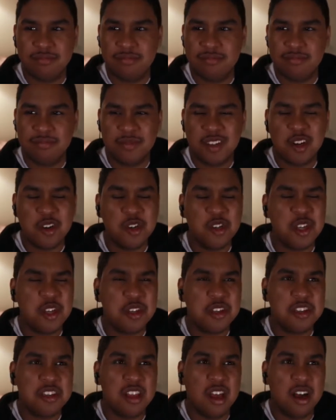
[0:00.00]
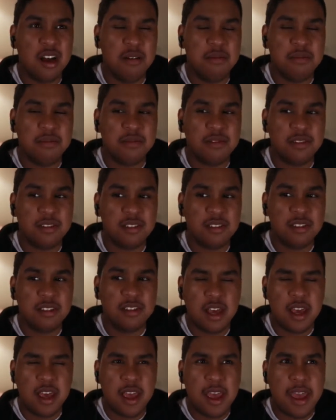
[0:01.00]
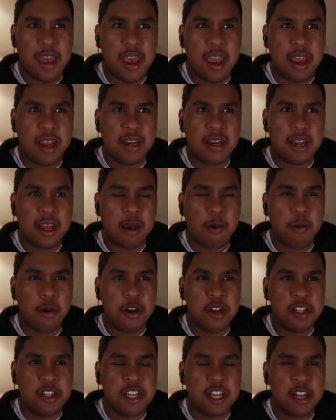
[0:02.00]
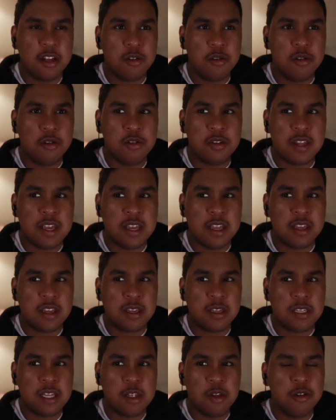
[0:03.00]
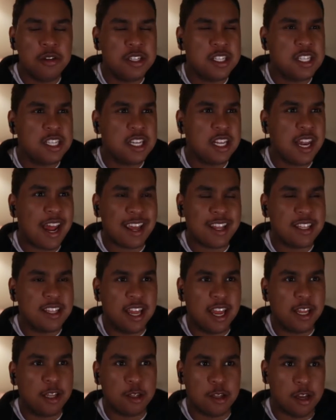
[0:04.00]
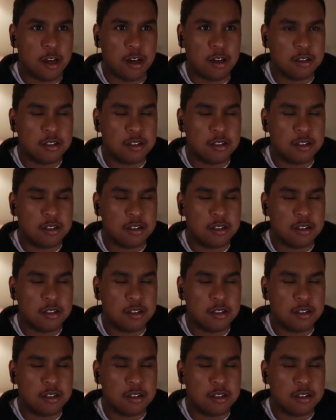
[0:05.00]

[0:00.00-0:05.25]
They're so dumb, and I want to tell you they don't see like that, dogs.